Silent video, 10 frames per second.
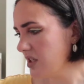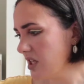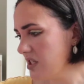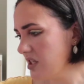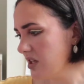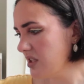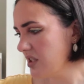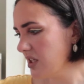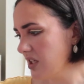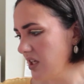tasting the
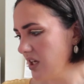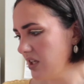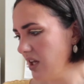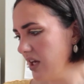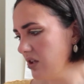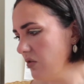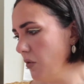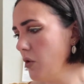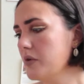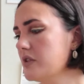skincare line you
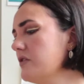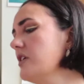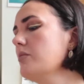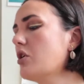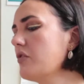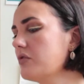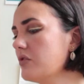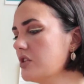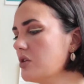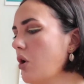always dreamed of
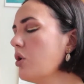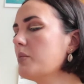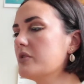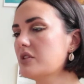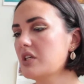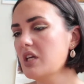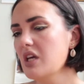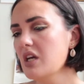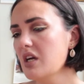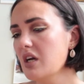is almost
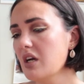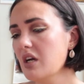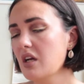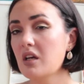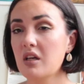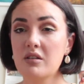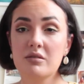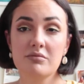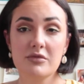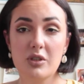here.
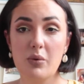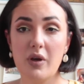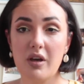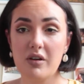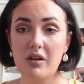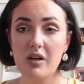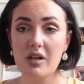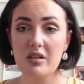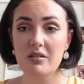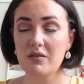So we have a
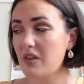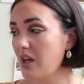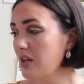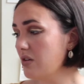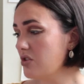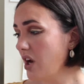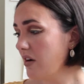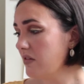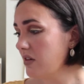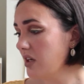card. Thank you,
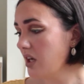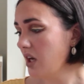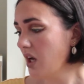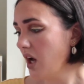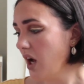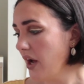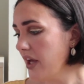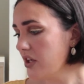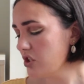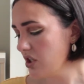Jeffree.
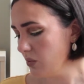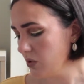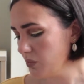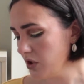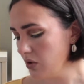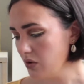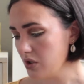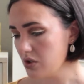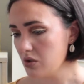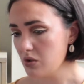I actually would be
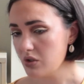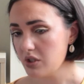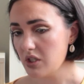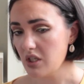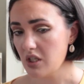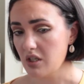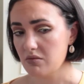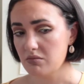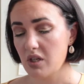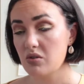curious to
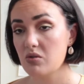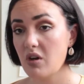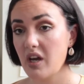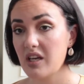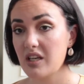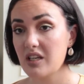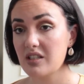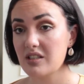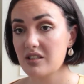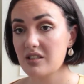see and try
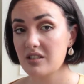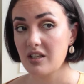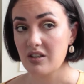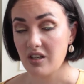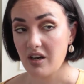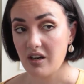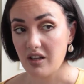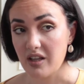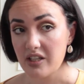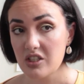his skincare
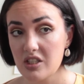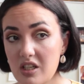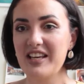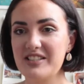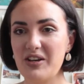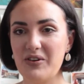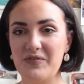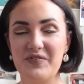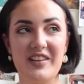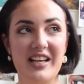collection.
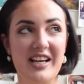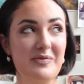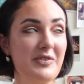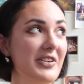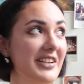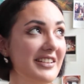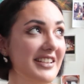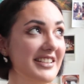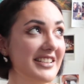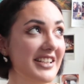So the next product
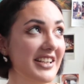is